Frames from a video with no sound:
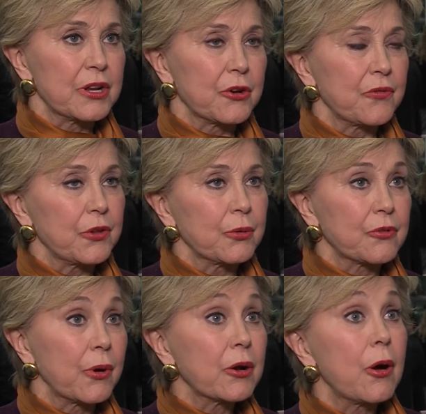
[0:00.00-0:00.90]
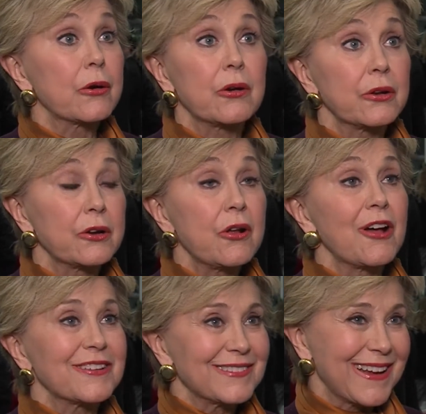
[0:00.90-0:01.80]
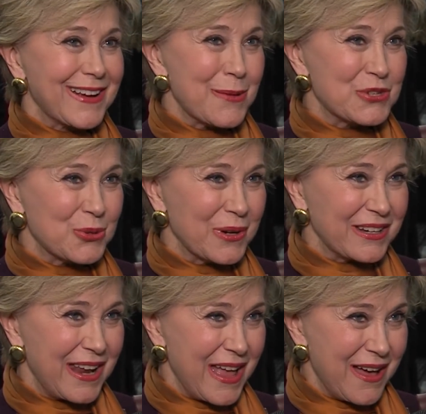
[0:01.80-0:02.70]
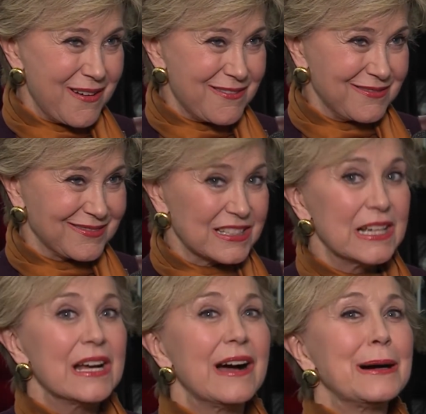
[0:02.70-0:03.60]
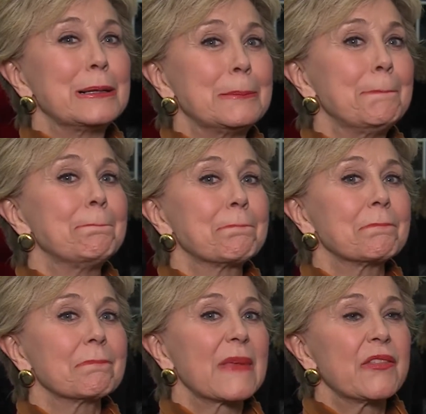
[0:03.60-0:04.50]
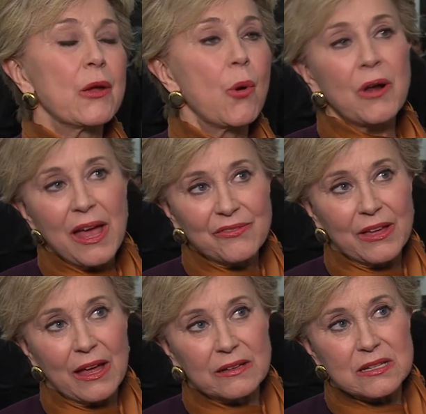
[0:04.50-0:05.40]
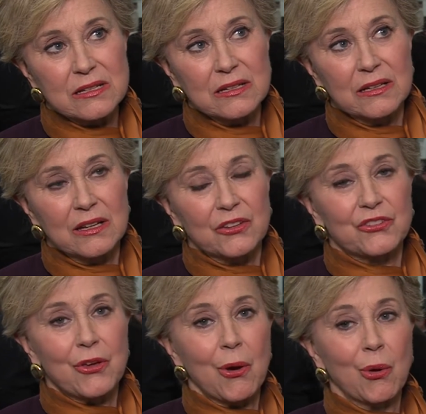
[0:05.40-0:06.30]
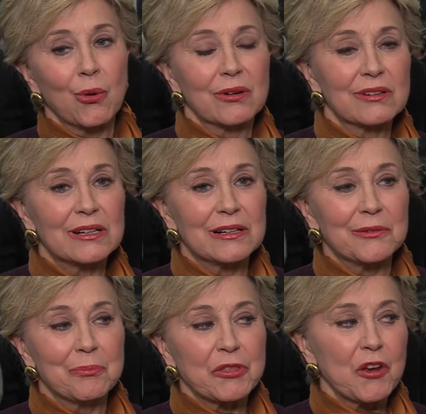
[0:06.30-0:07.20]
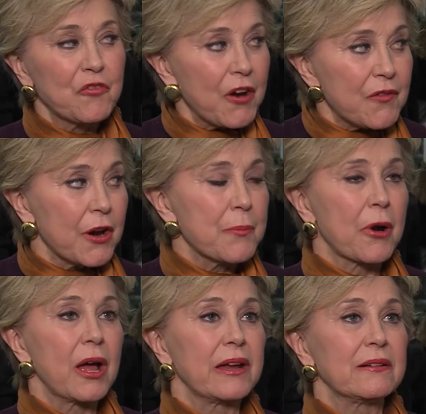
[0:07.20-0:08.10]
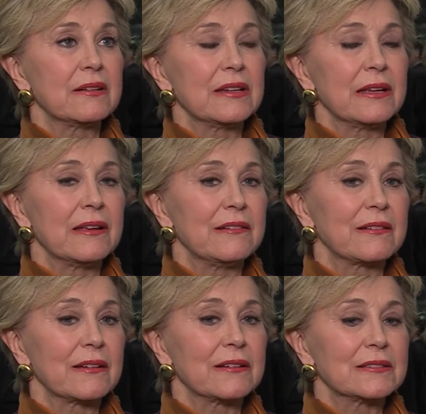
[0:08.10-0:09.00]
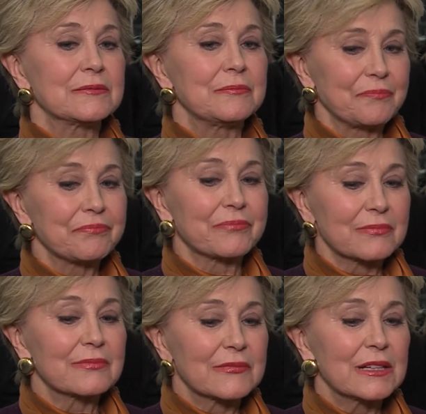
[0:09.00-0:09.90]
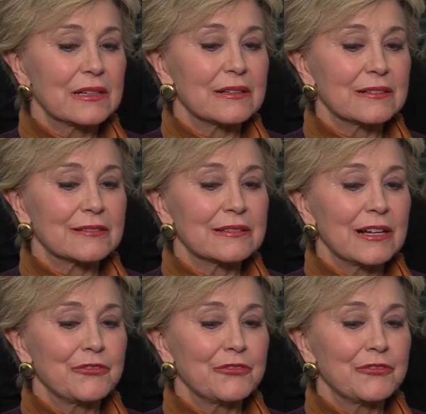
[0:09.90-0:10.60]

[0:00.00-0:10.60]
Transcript: interview of going on and on and on, like I'm doing now. Um, they won't have that. So, uh, but they're very, very bright, and uh, uh, I